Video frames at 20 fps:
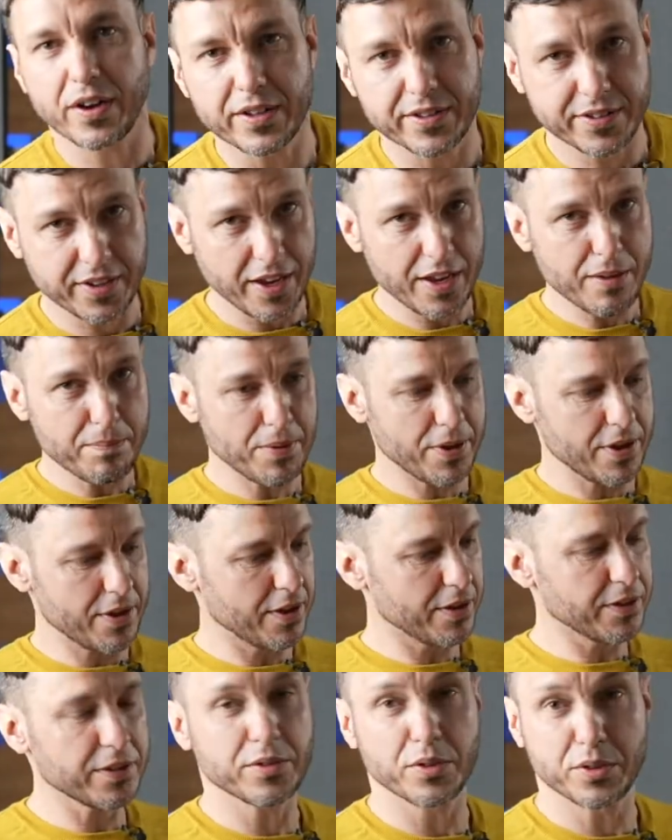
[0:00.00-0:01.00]
tape here,
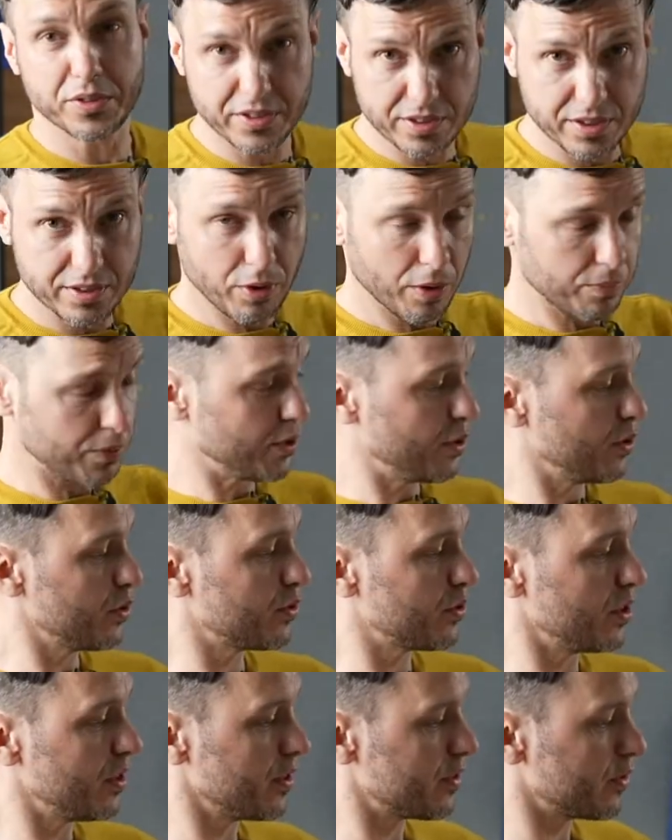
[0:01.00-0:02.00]
so this is what we use to
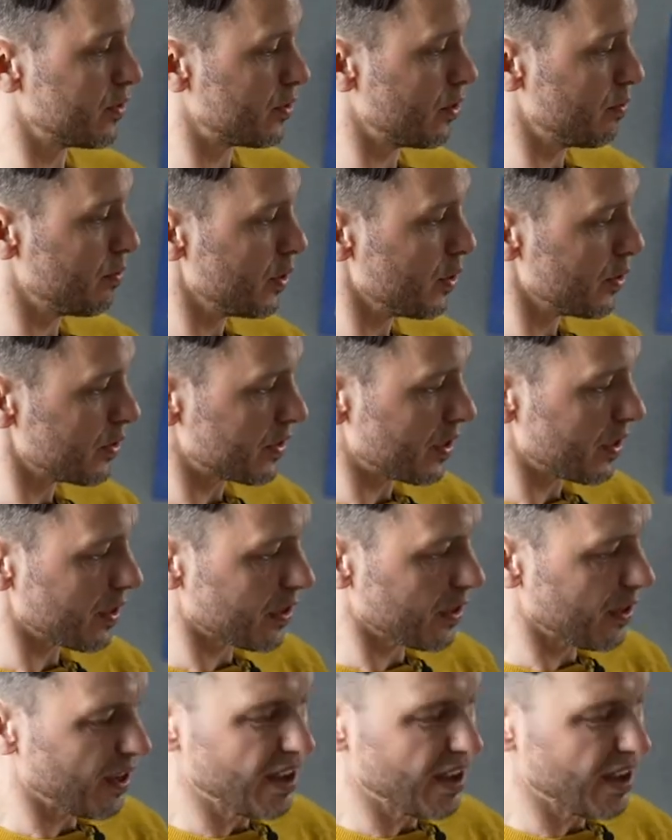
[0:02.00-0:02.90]
listen to music,